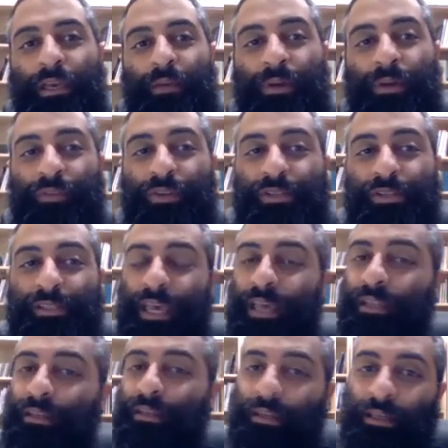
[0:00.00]
But in verse
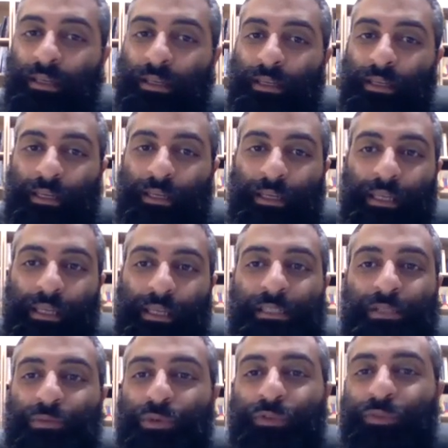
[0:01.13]
ten, he
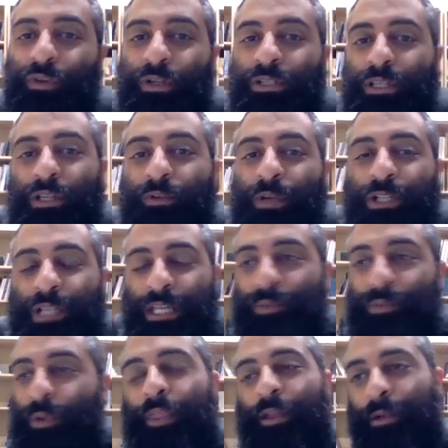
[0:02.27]
doesn't refer to the rich as
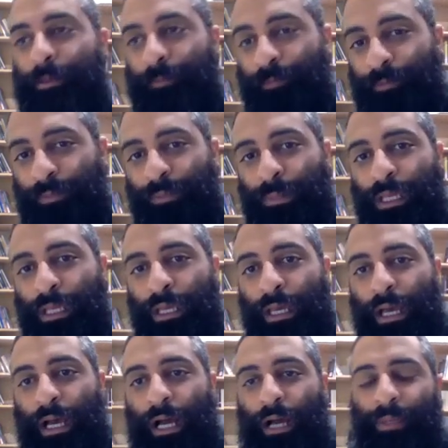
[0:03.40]
brother.
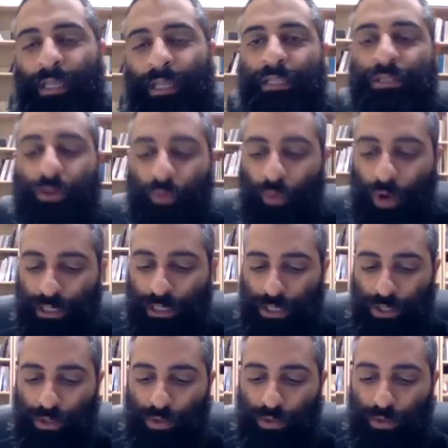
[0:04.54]
Um, he doesn't want
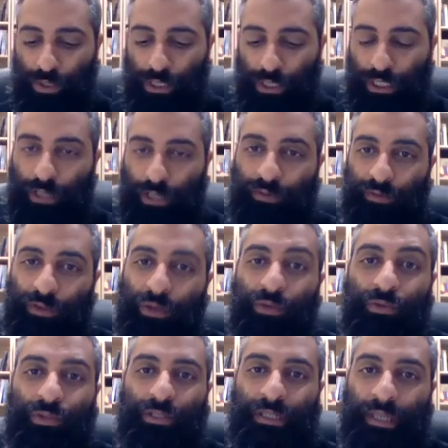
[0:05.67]
to
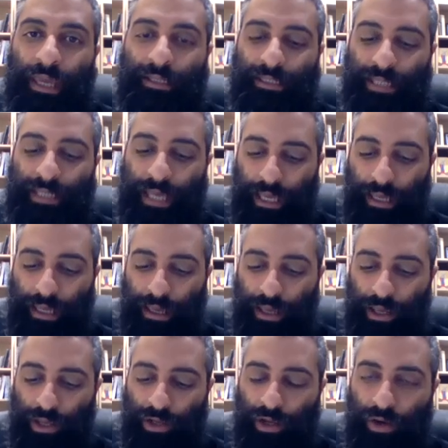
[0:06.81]
confuse and say,
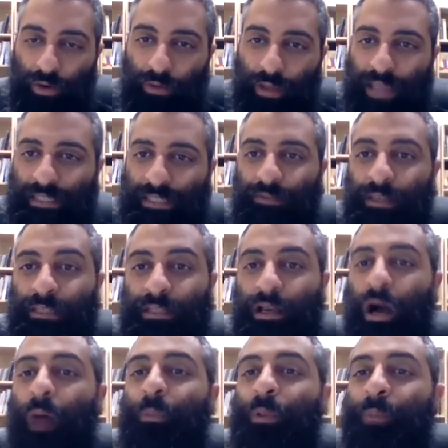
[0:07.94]
you know, as if he's
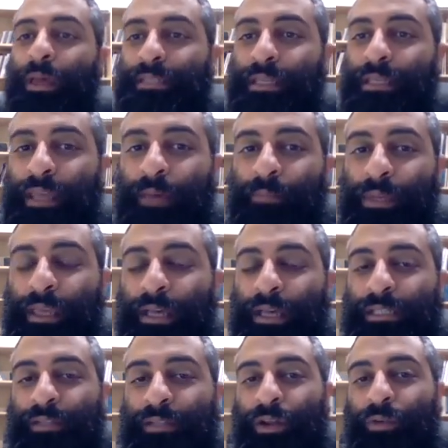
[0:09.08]
complimenting them
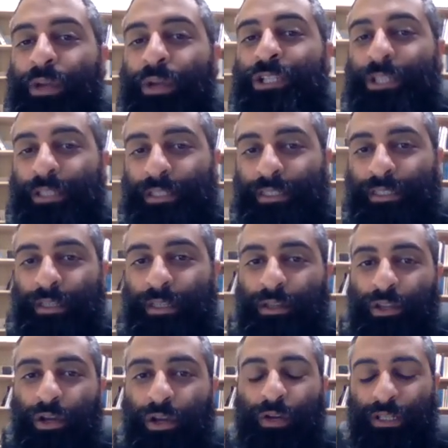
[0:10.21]
because of their riches.
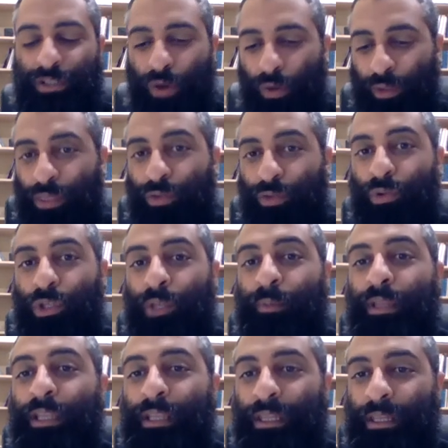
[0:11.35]
No, it's only through
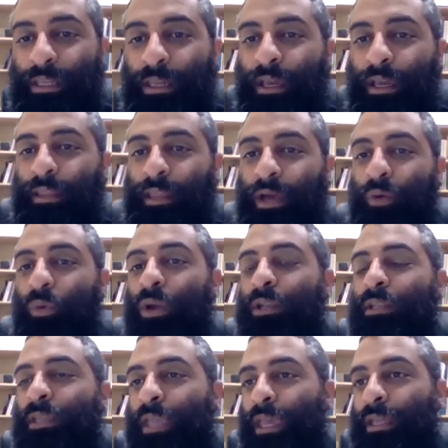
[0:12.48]
humility that one
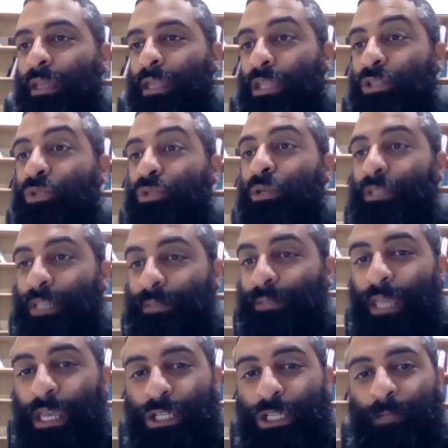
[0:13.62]
can endure
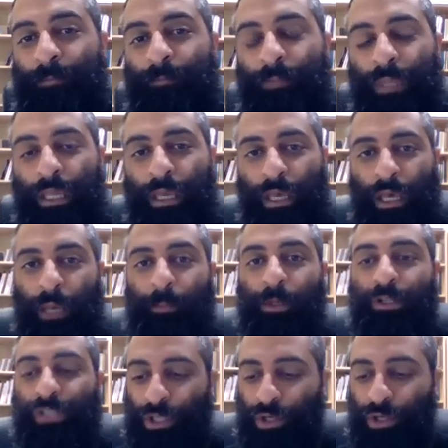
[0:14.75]
temptation.
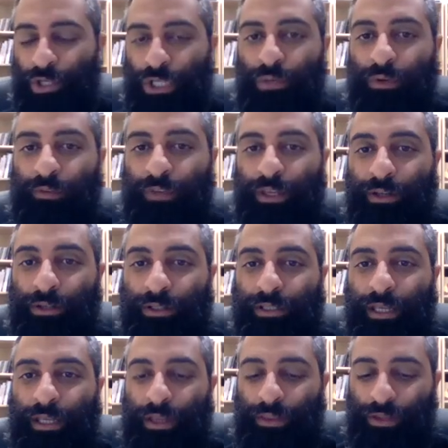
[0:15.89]
Persecution reveals
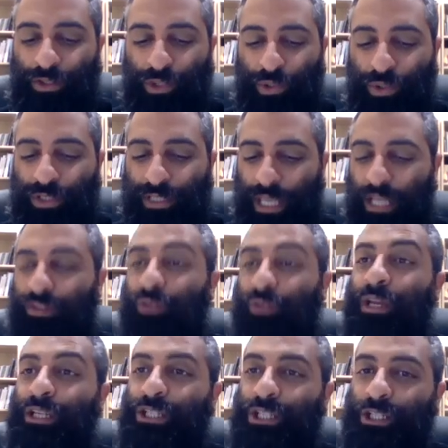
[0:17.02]
the true state of the
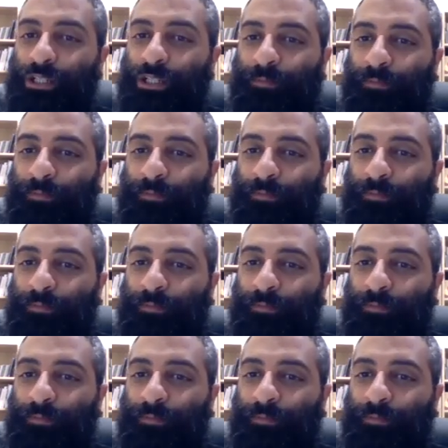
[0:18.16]
rich.